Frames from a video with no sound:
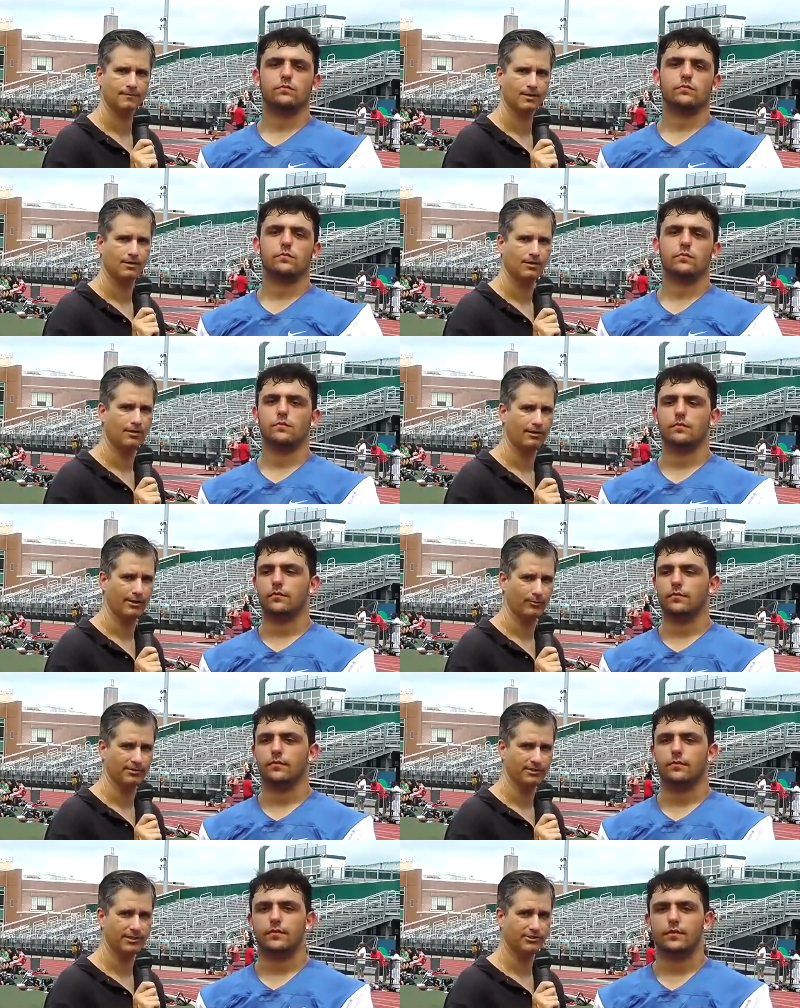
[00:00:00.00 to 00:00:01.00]
Speaker 1: All right, and
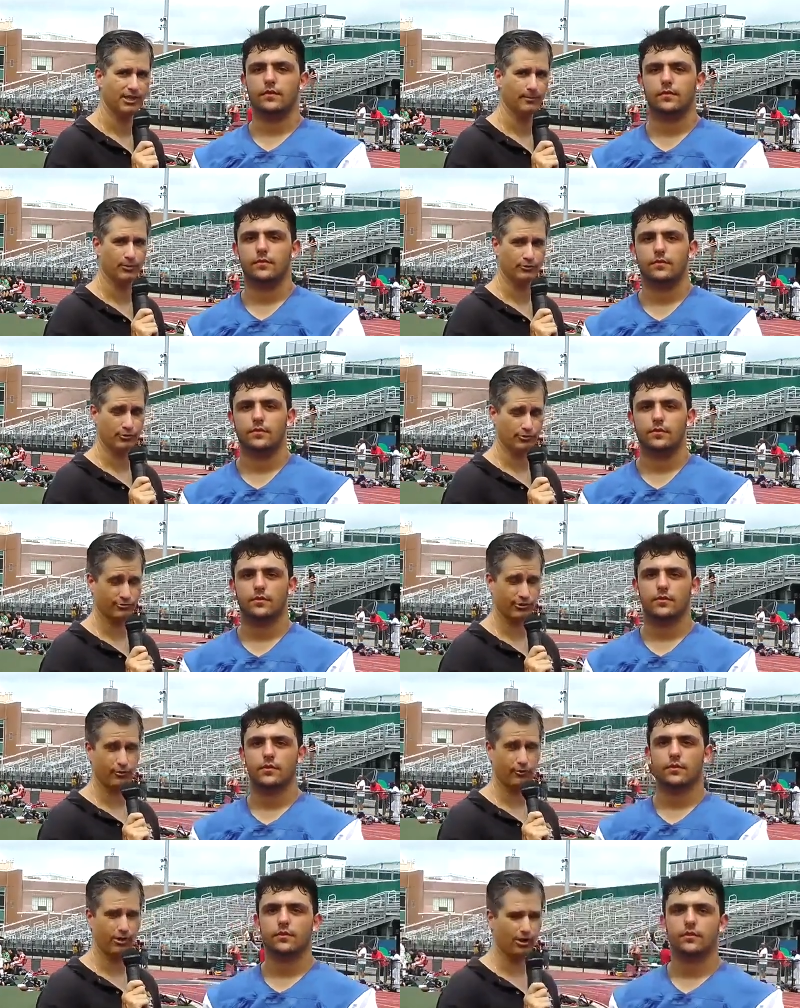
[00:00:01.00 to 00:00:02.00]
with TJ
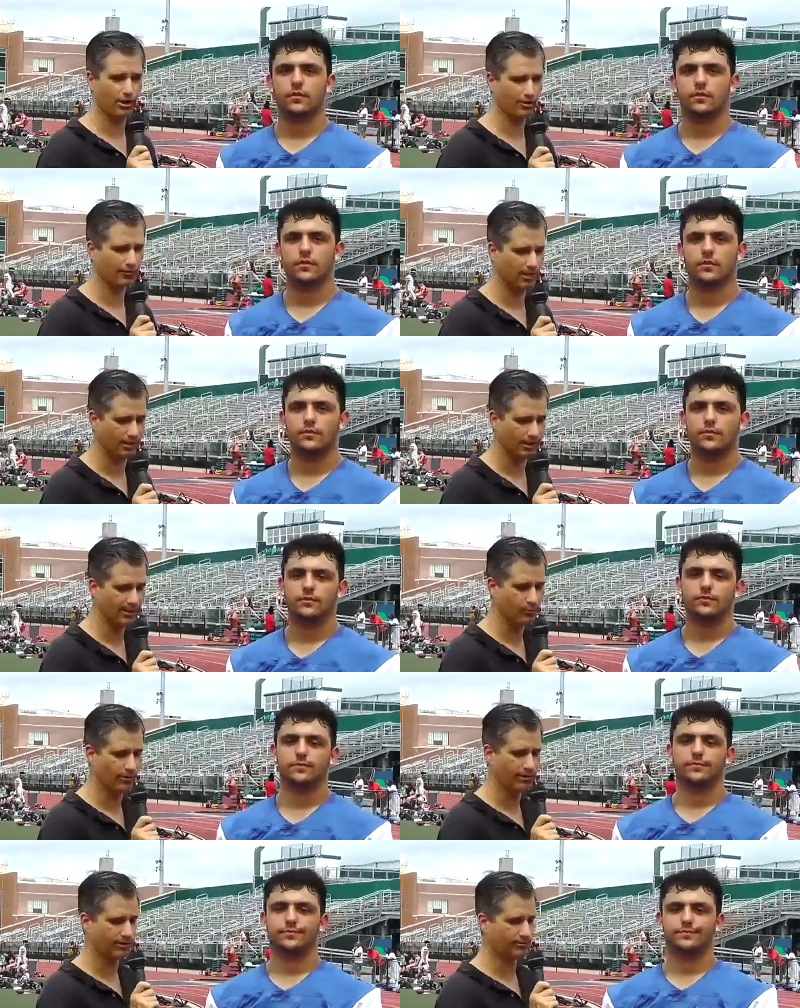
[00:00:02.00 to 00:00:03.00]
Paturzo of
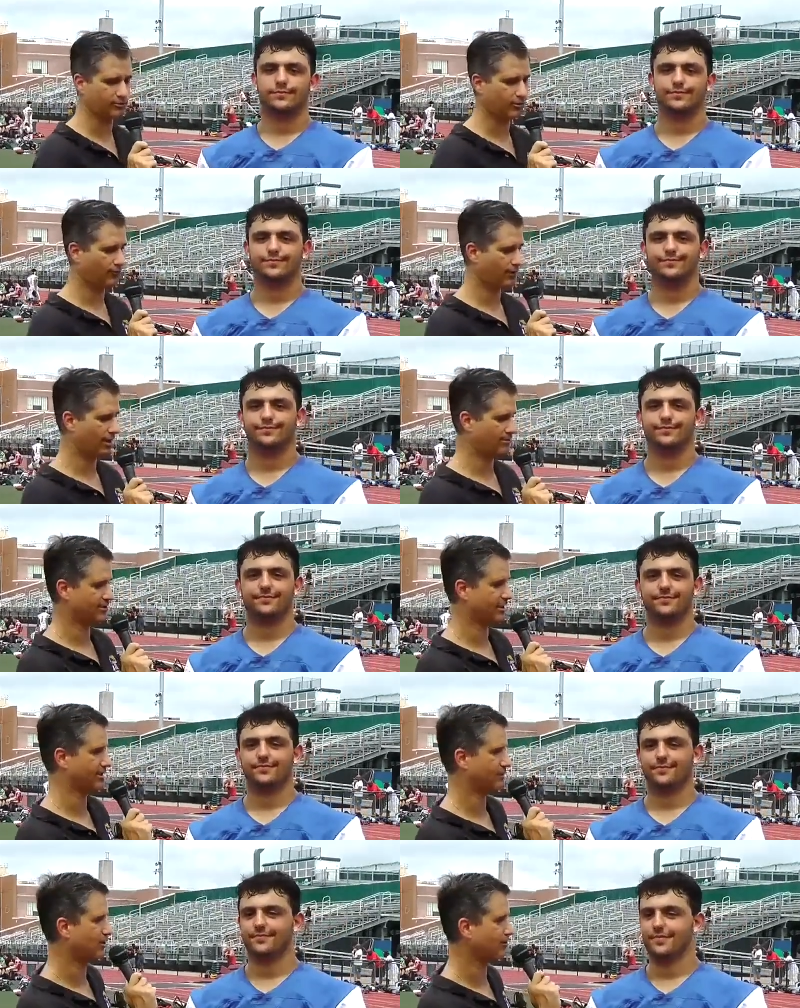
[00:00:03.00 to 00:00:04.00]
Lakewood, and so far, how's the
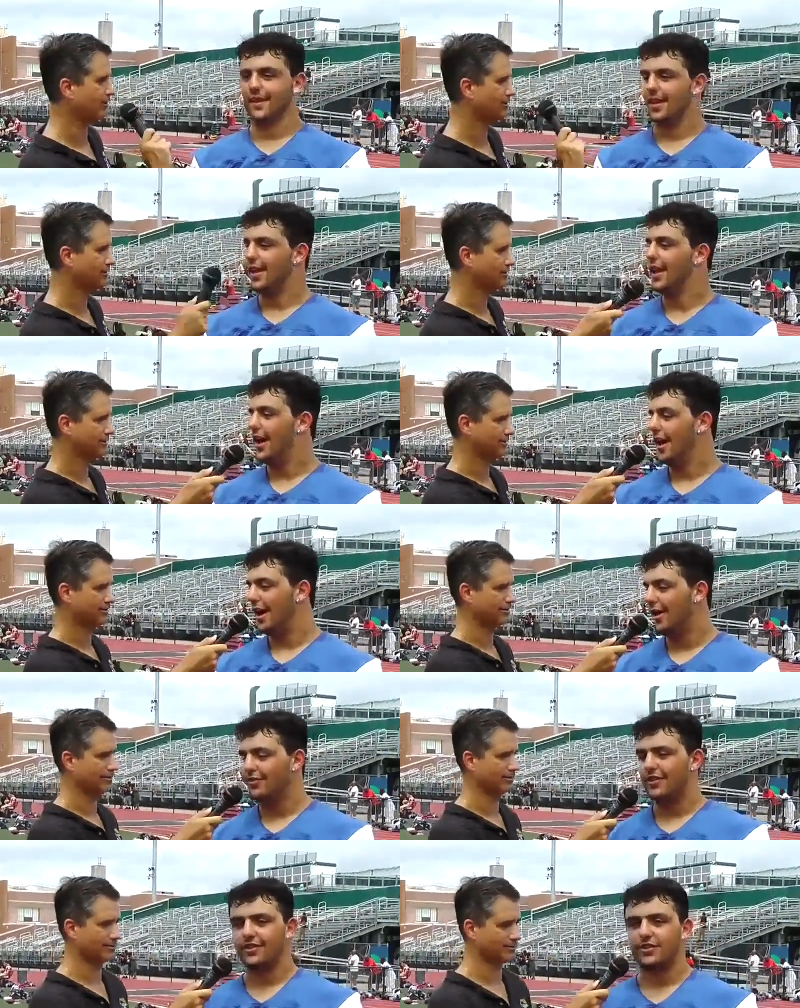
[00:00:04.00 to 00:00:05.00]
camp going?
Speaker 2: Uh,
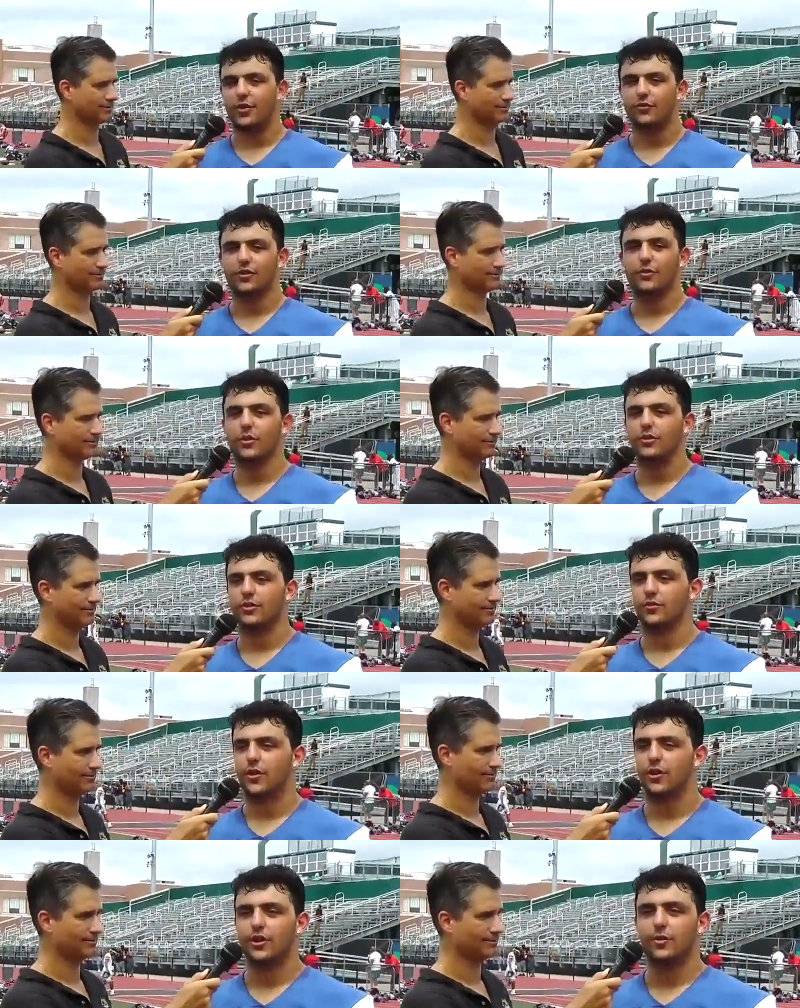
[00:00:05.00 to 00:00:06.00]
everything's going really well so
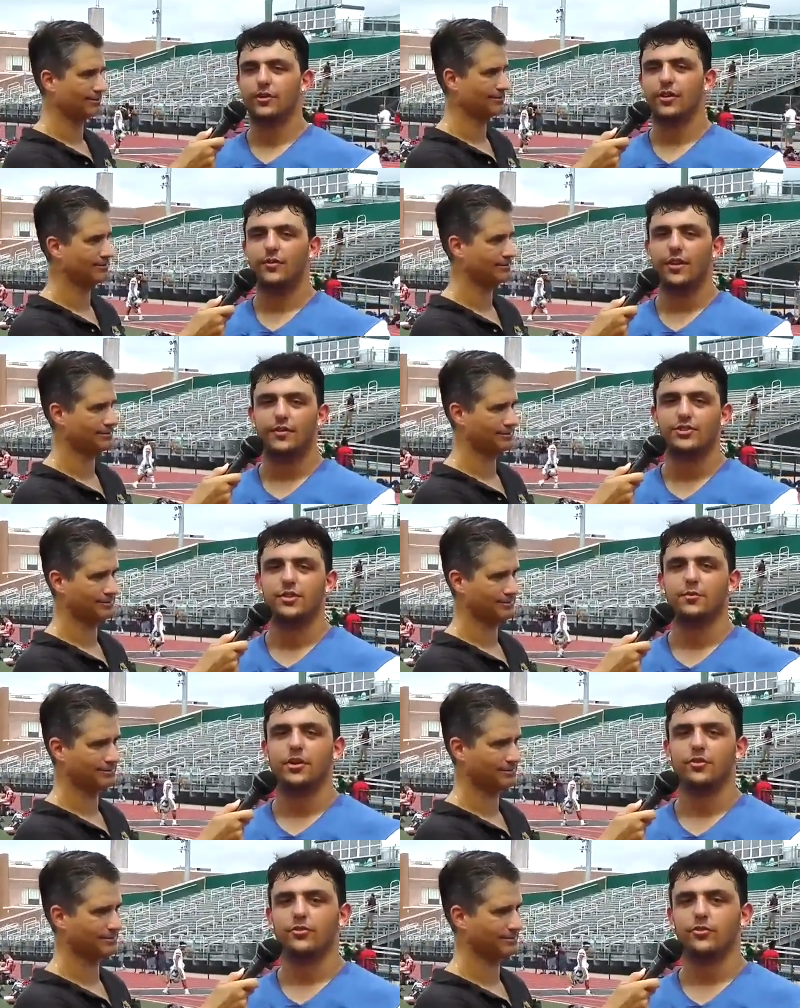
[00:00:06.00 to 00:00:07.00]
far. You know, we definitely have a chip on
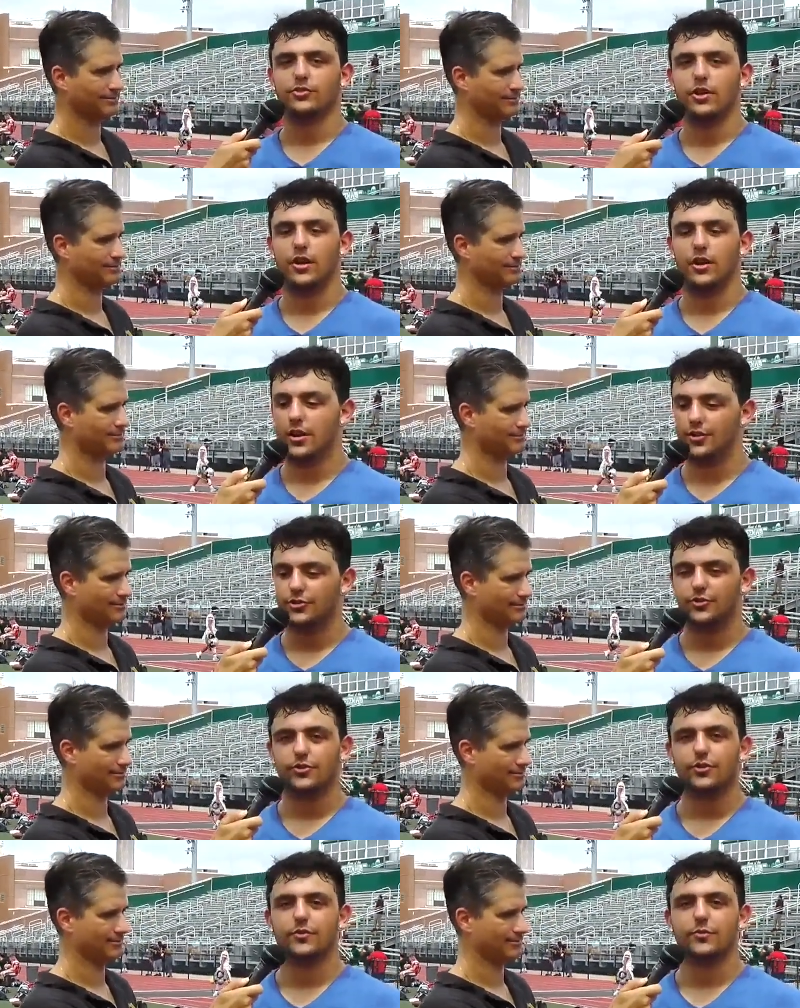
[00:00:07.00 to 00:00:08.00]
our sol- uh, on our
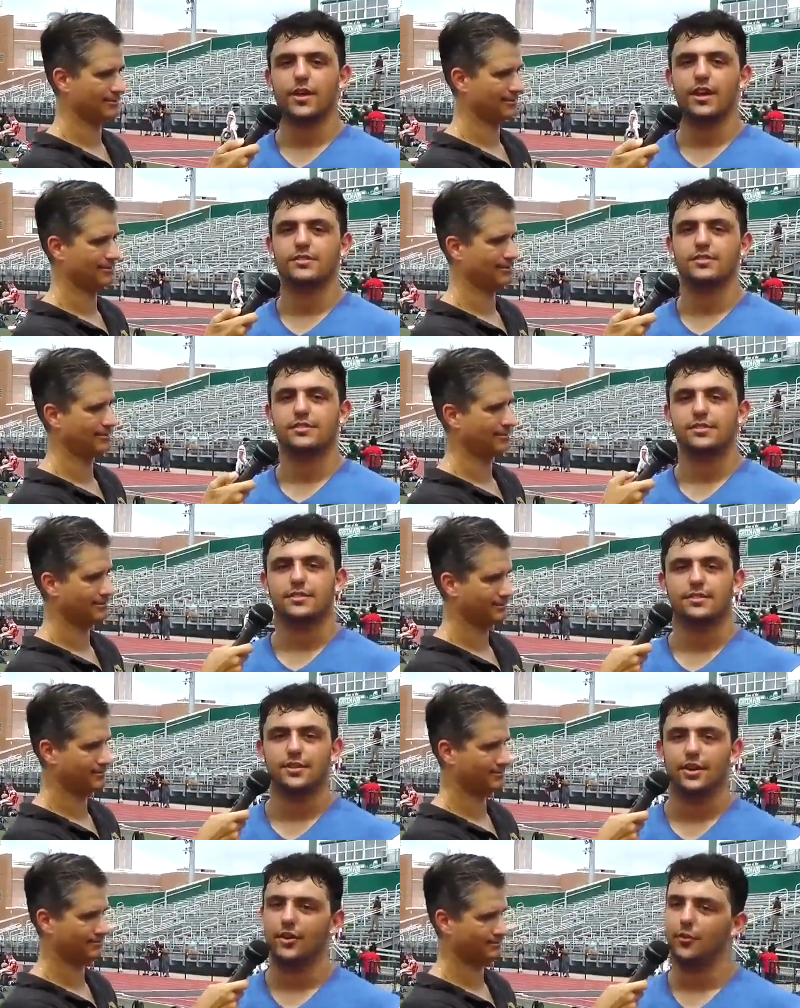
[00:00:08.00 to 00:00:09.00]
shoulder from last season. You
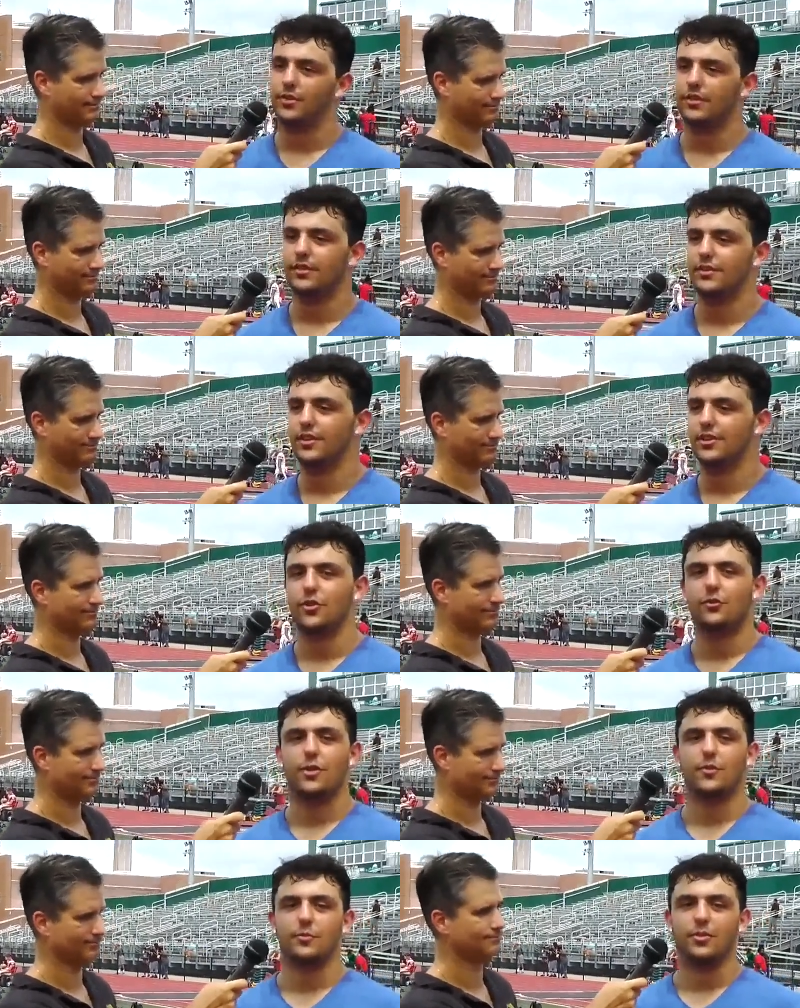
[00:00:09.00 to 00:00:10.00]
know, it wasn't didn't go the
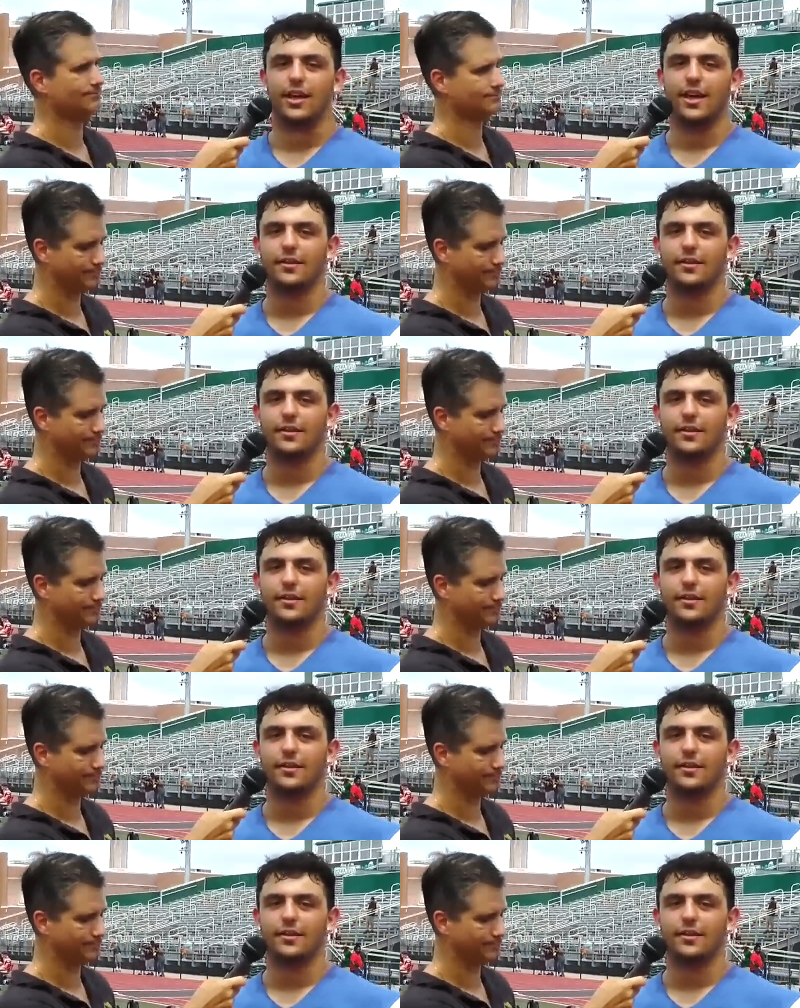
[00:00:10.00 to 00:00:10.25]
way we planned,